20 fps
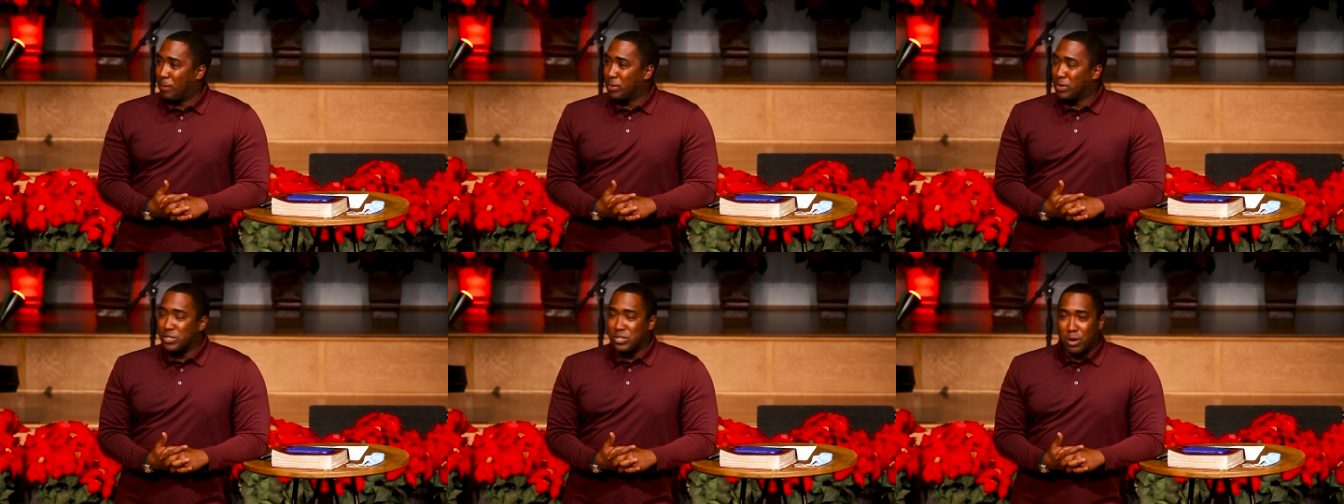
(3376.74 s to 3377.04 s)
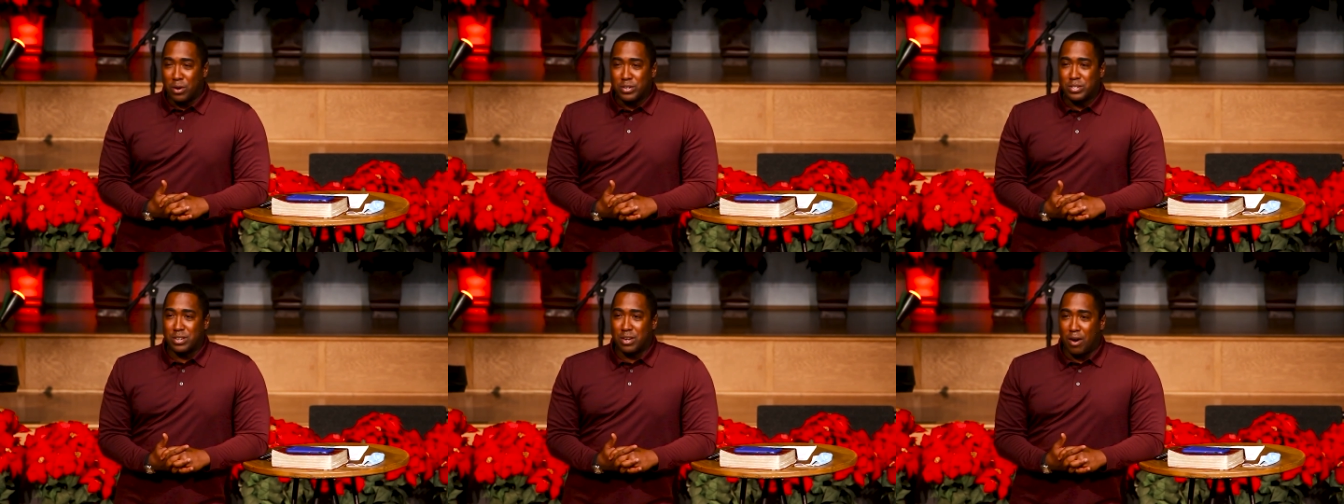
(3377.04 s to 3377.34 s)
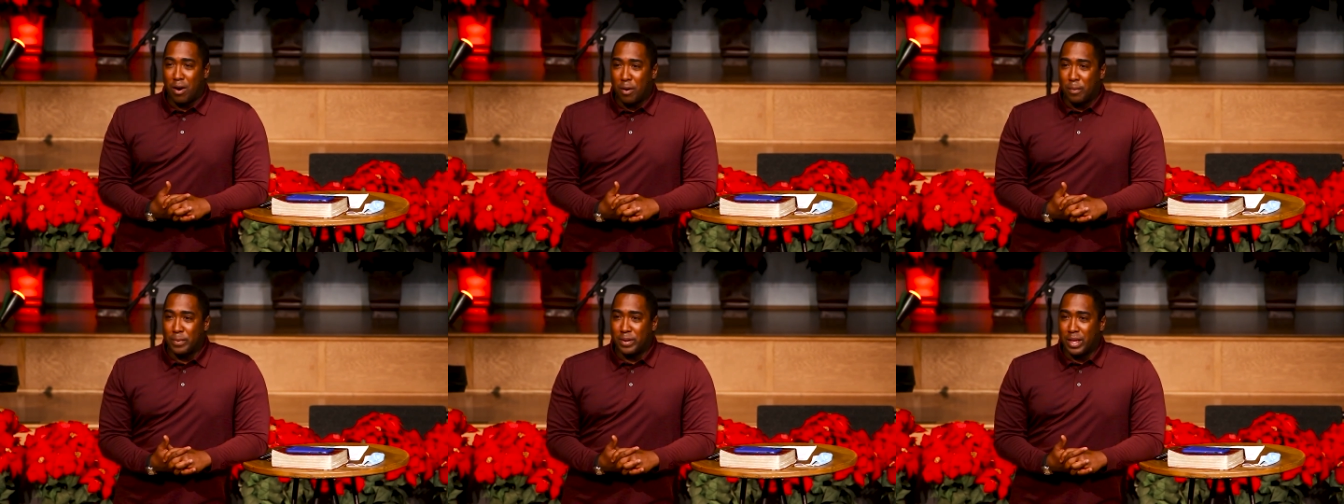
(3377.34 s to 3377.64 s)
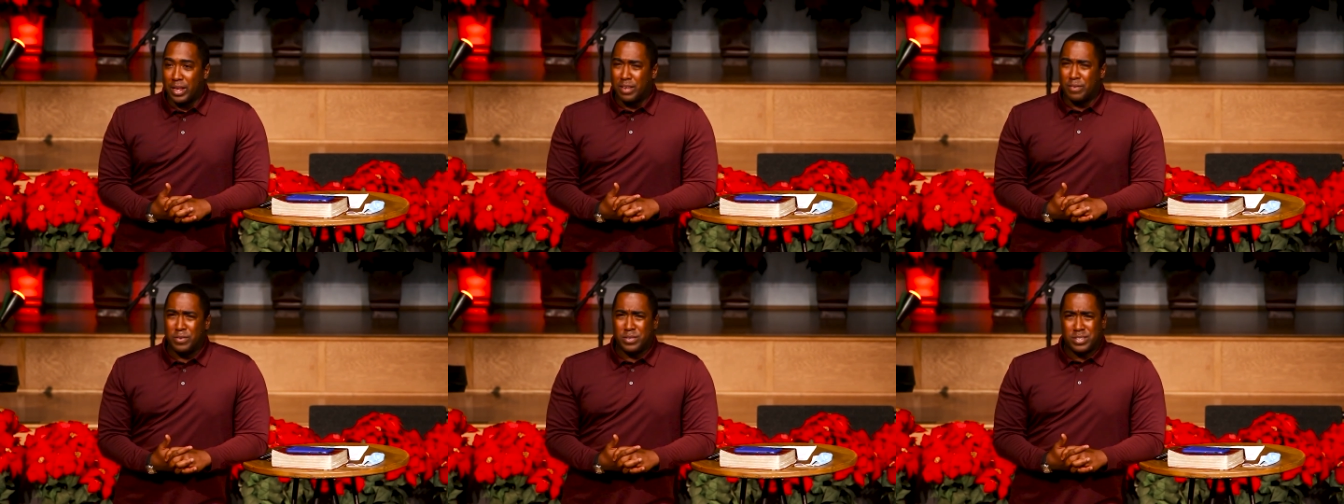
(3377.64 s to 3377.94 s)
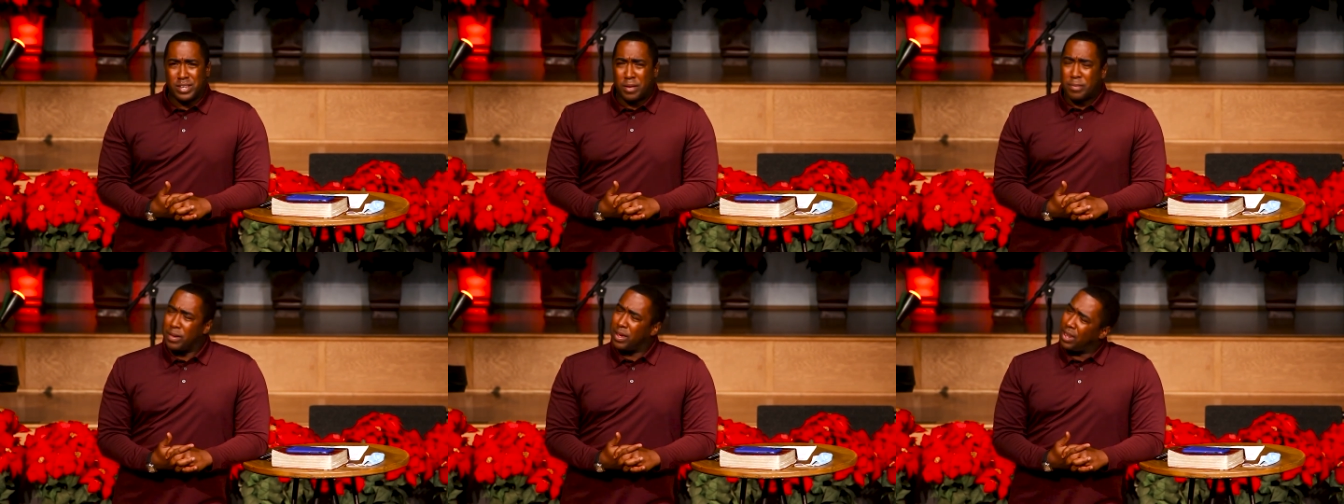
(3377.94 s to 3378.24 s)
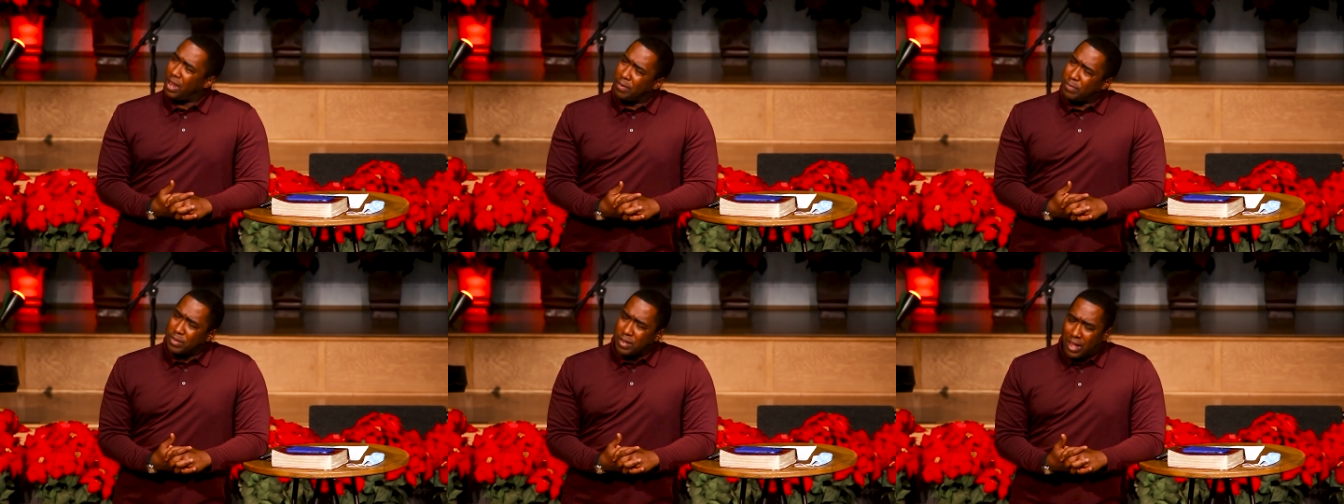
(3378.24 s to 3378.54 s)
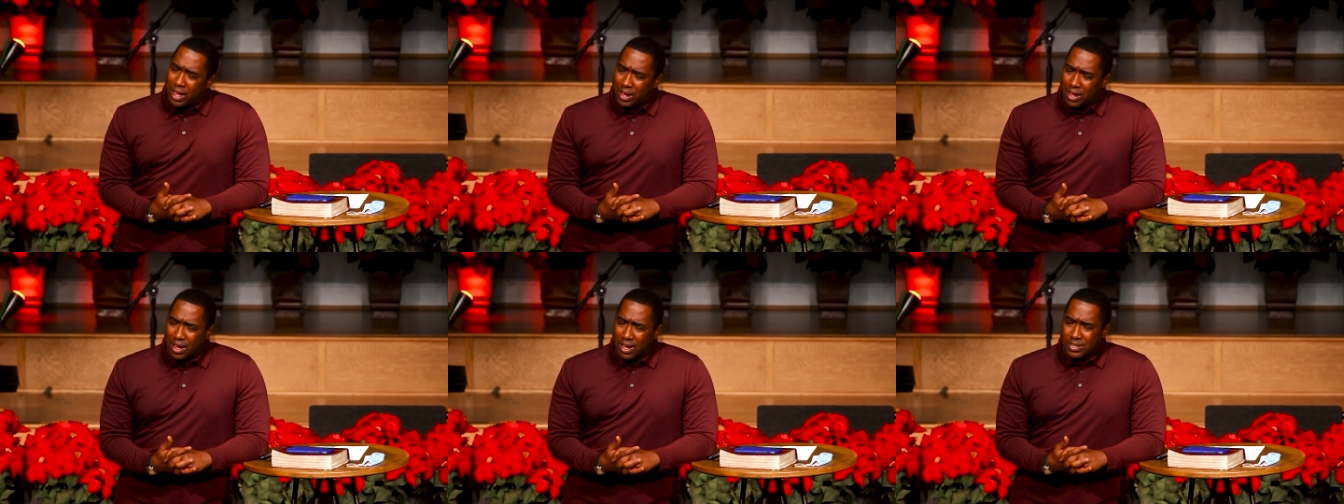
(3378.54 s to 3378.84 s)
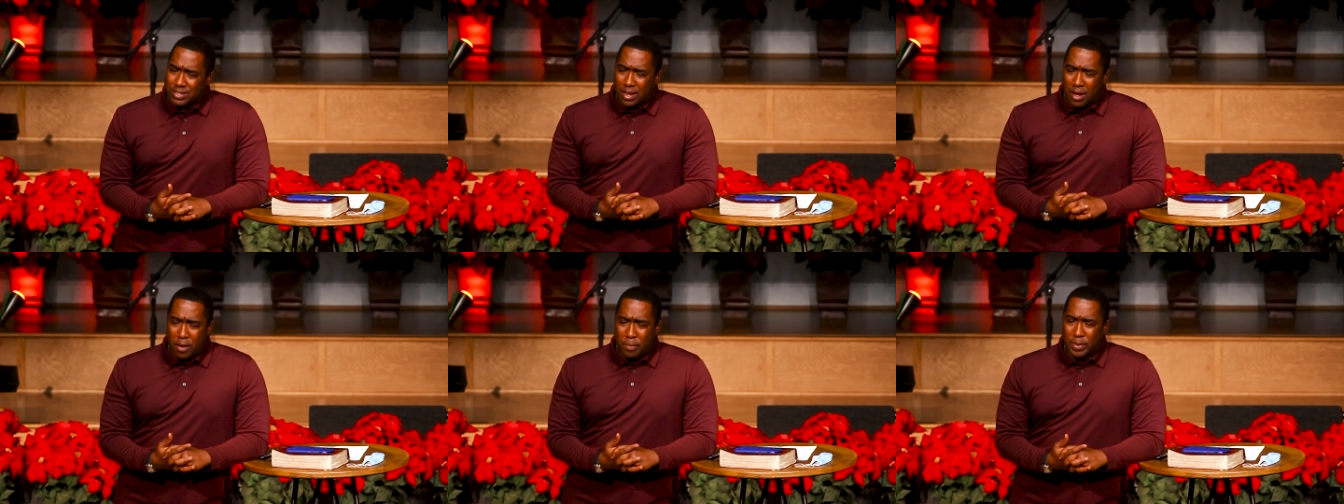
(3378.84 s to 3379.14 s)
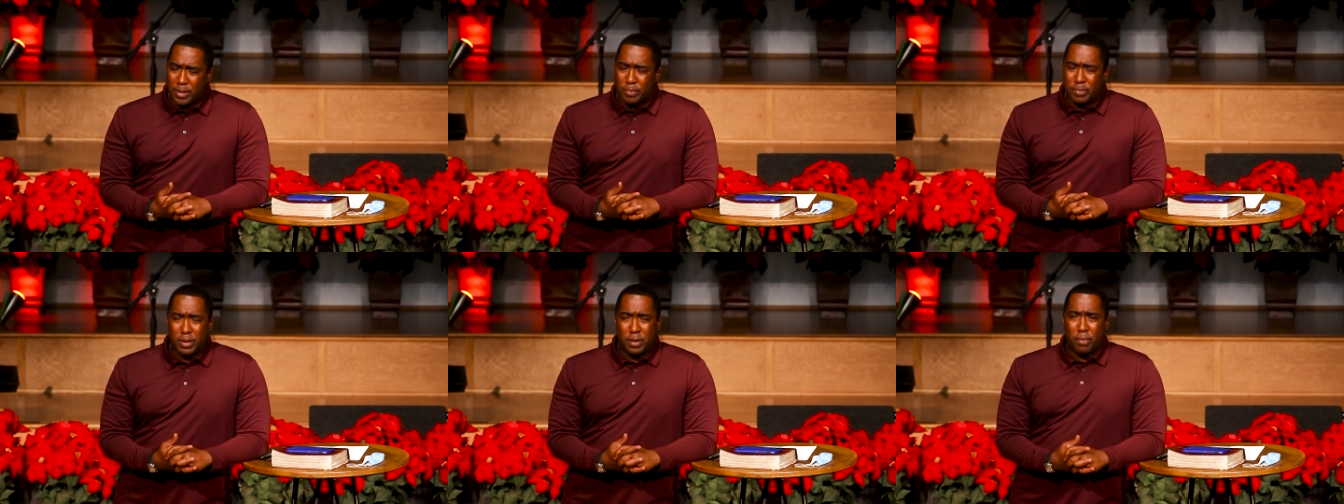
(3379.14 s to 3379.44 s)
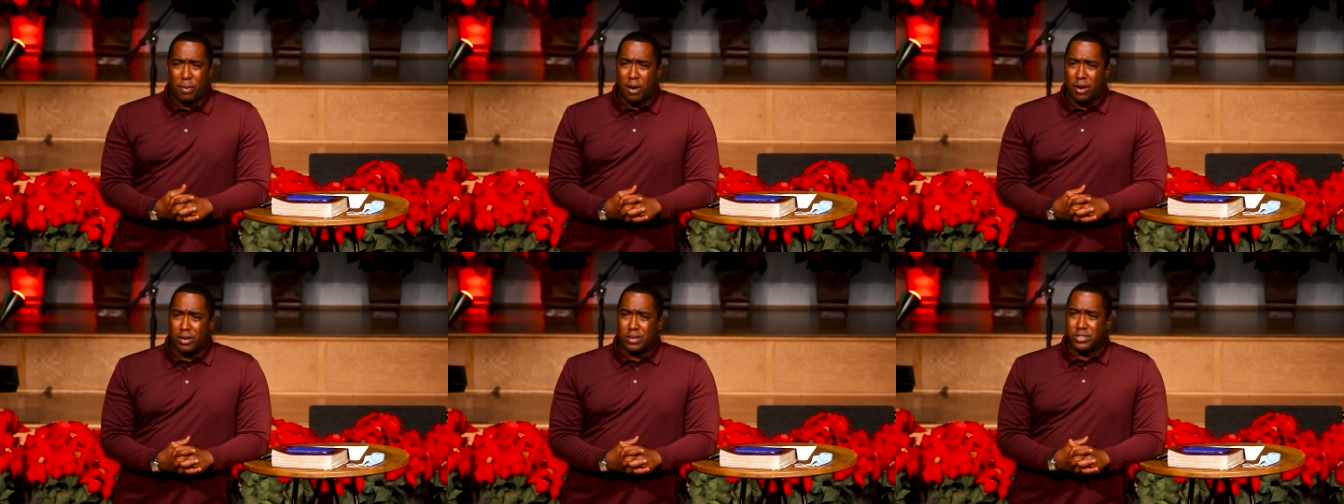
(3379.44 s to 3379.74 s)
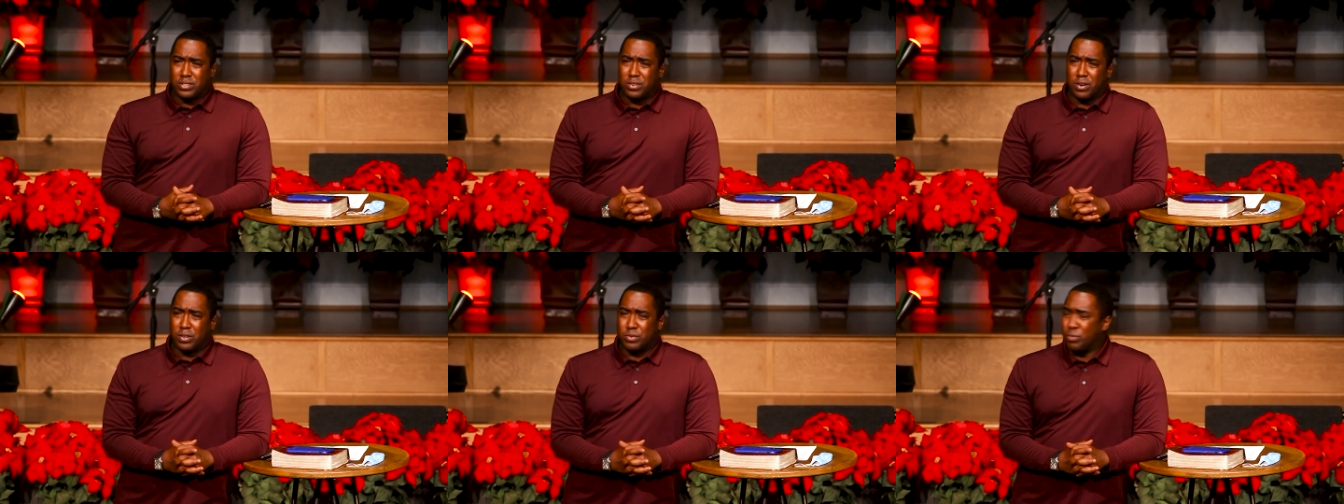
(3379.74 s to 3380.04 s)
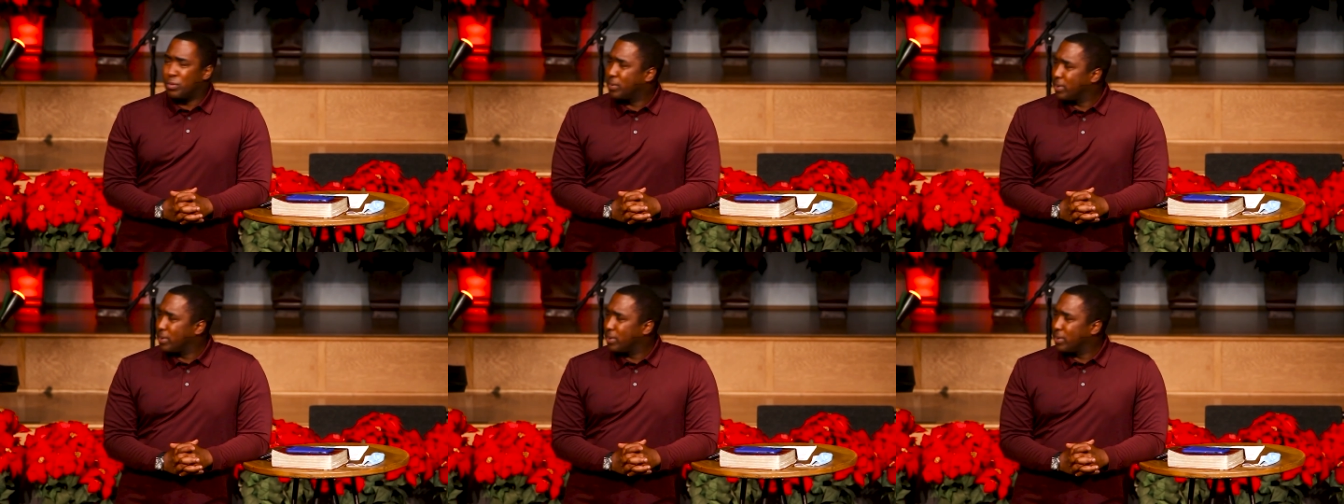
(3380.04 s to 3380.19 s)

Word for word: We're a church in harmony. And if you say, man, I feel like God's called me to be a part of this church,